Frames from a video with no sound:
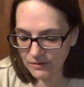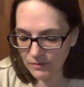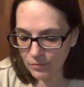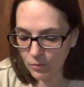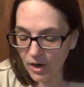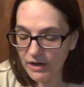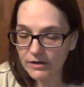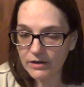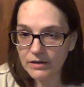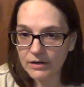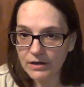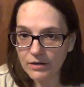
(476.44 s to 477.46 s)

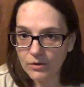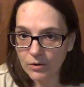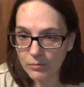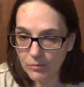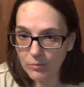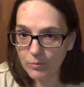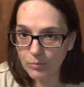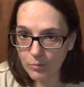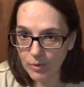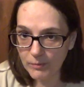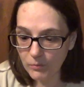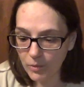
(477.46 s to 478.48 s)
Water or
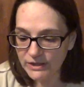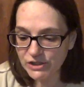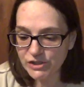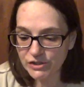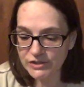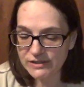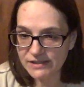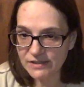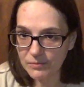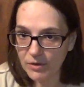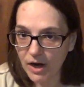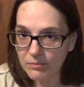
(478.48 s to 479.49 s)
moisture is the
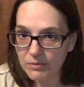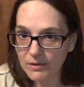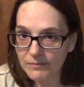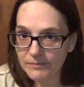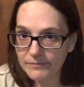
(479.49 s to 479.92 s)
problem.